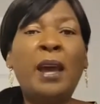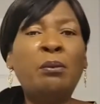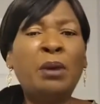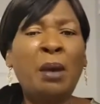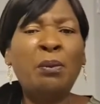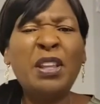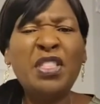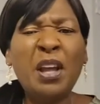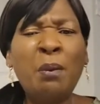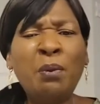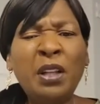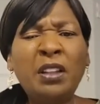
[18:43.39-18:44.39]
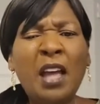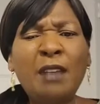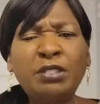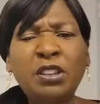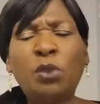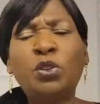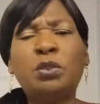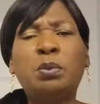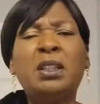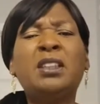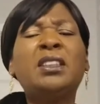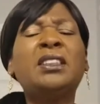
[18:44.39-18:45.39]
And, and, we and we love social
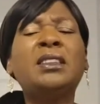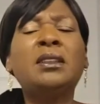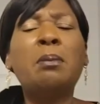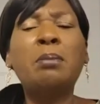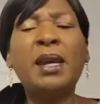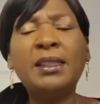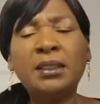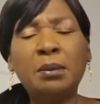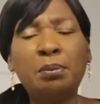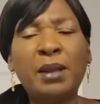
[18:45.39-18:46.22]
media because it's an amazing